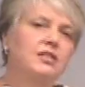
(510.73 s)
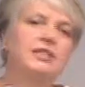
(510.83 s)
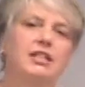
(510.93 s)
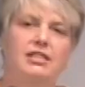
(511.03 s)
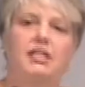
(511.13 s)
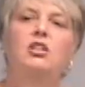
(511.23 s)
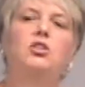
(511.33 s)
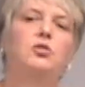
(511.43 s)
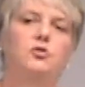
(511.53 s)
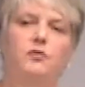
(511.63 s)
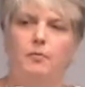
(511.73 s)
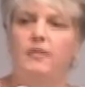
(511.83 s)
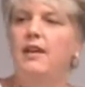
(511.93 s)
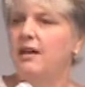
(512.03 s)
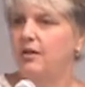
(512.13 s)
just continues
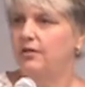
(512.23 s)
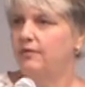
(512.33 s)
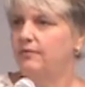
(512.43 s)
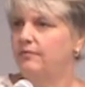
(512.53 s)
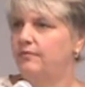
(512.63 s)
from there.